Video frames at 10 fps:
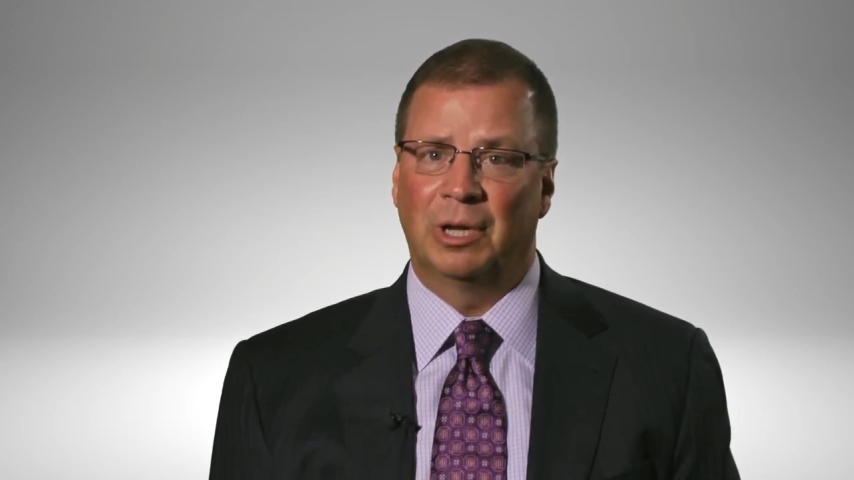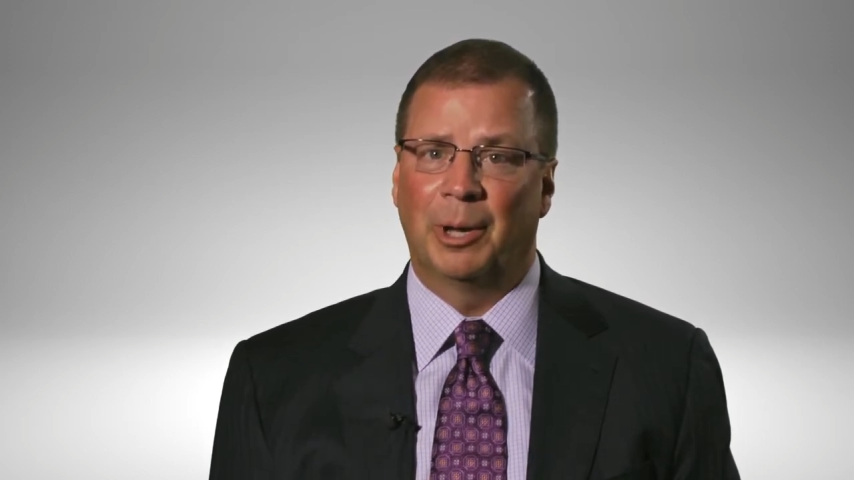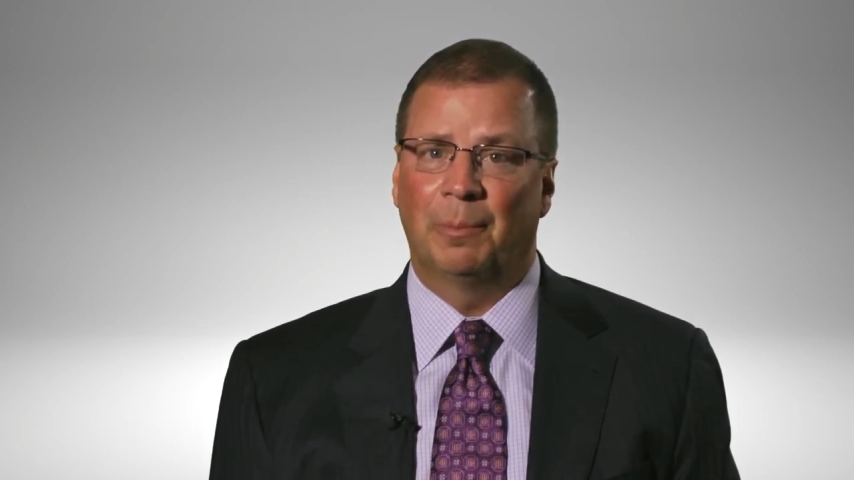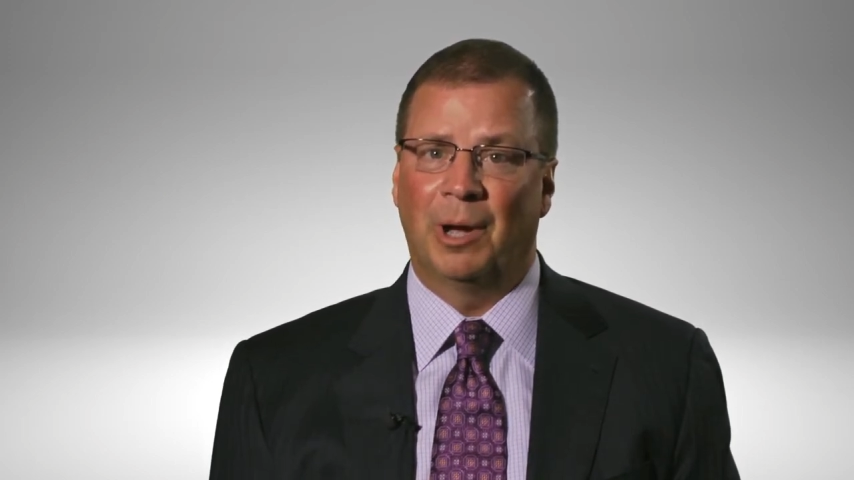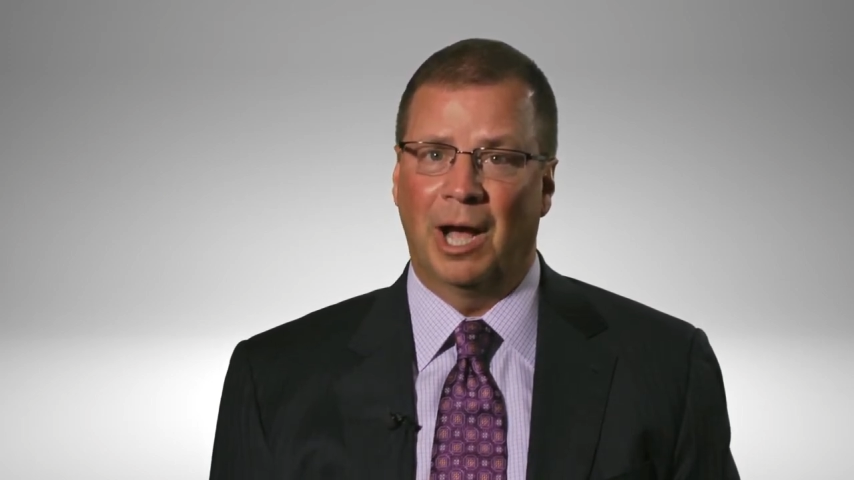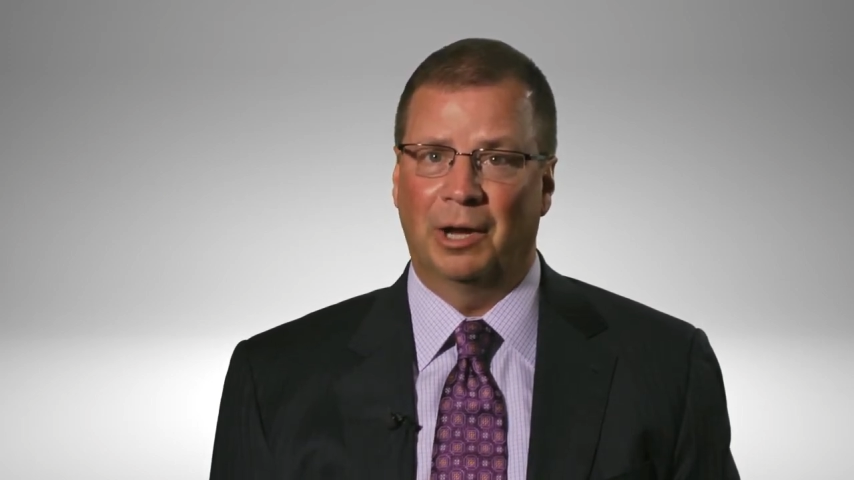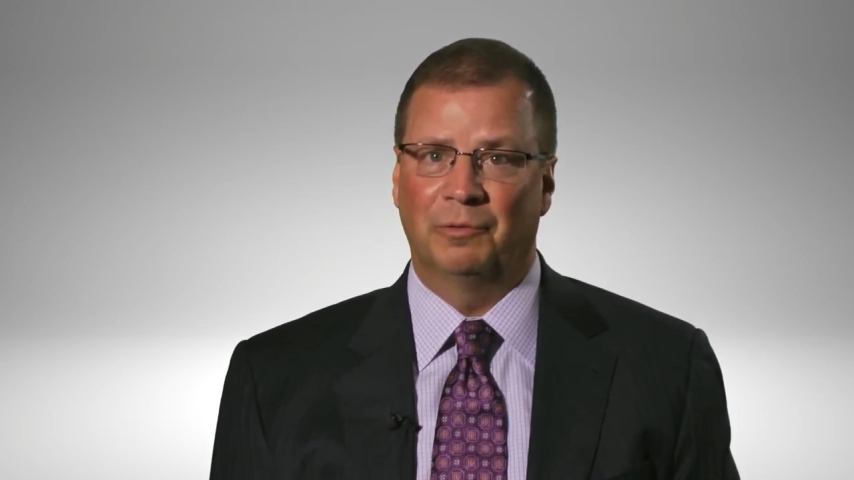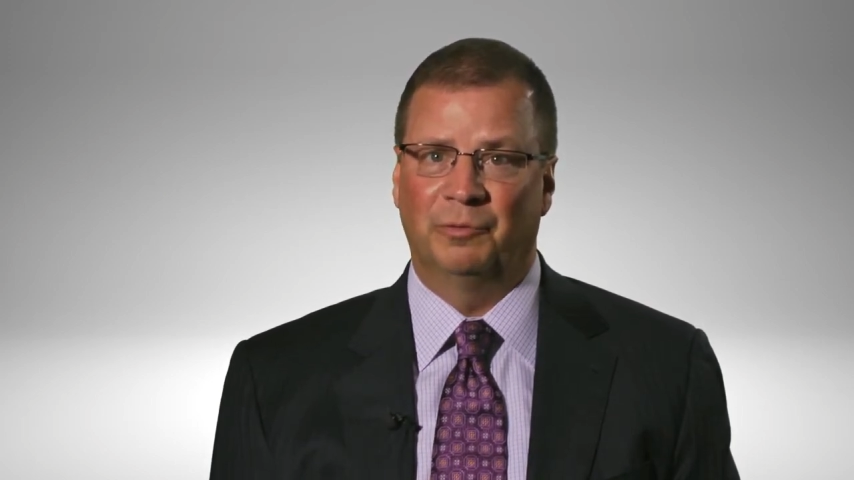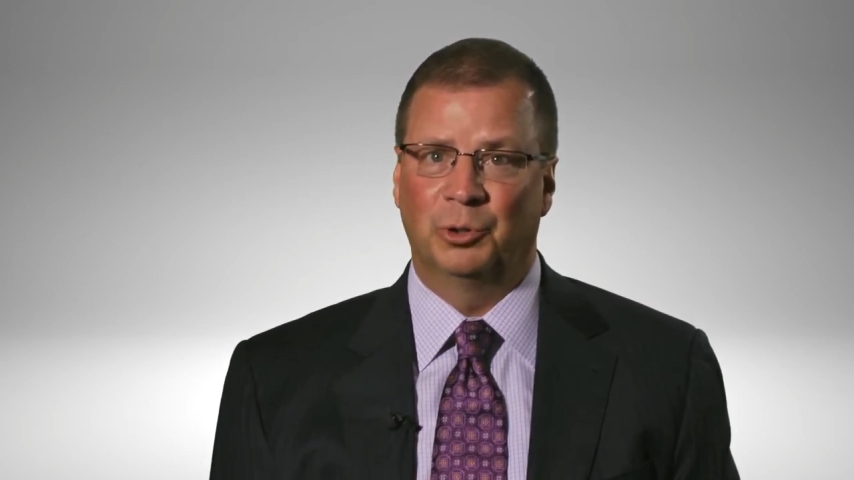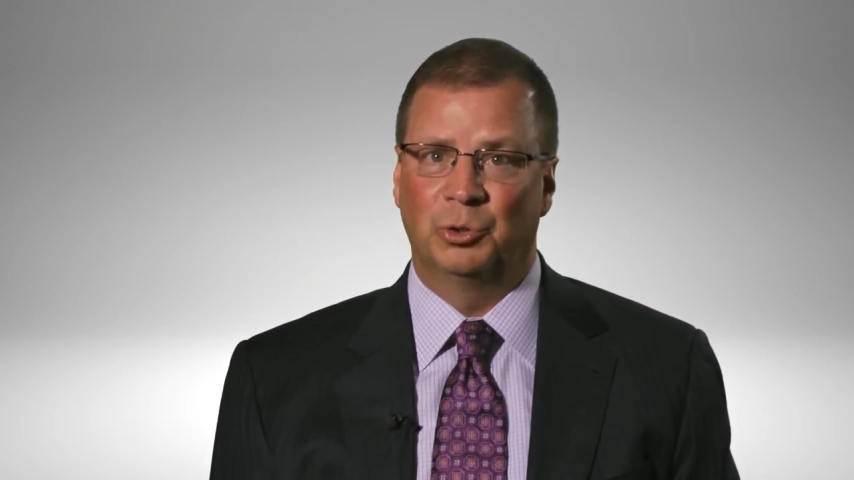come out of
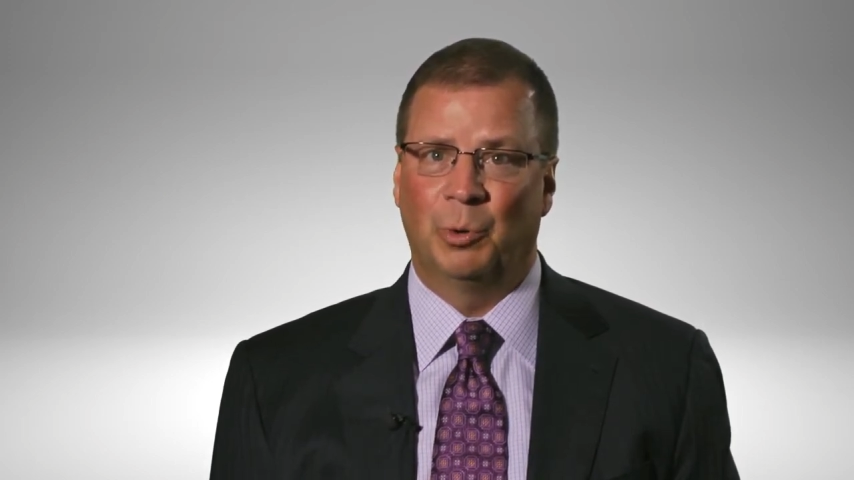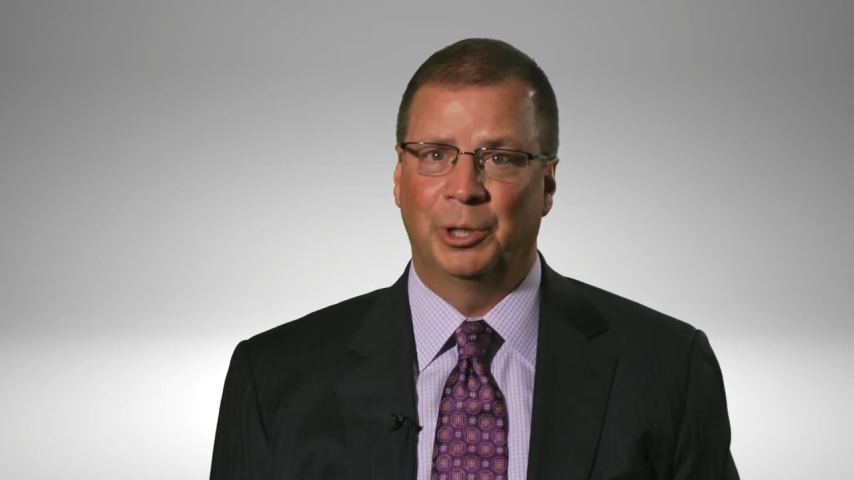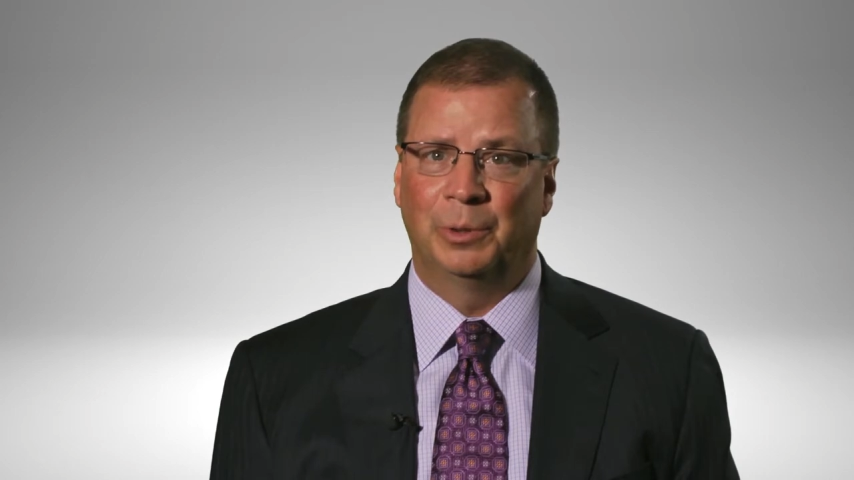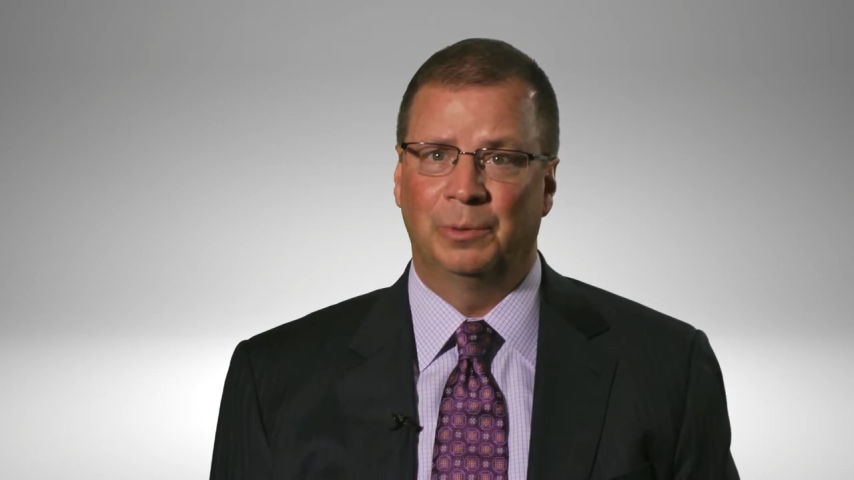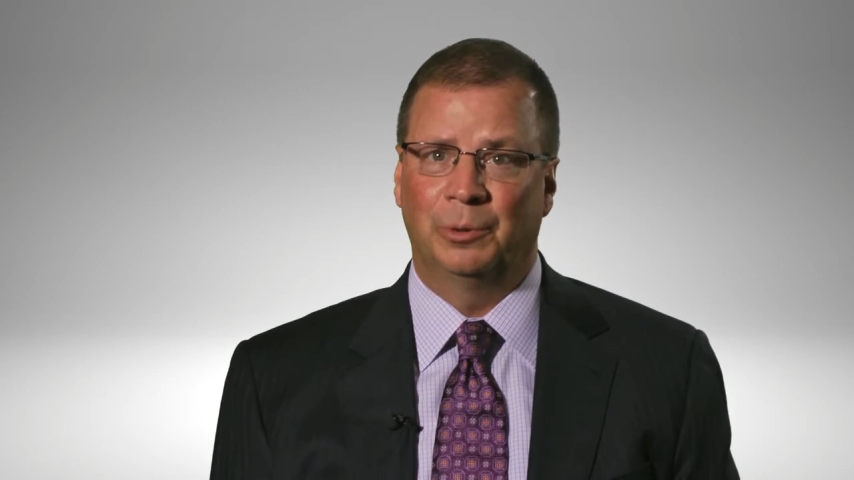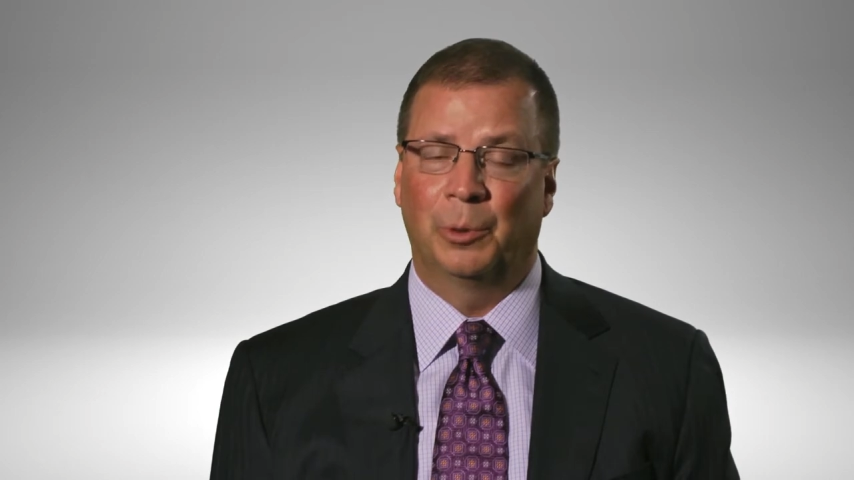pocket for a 20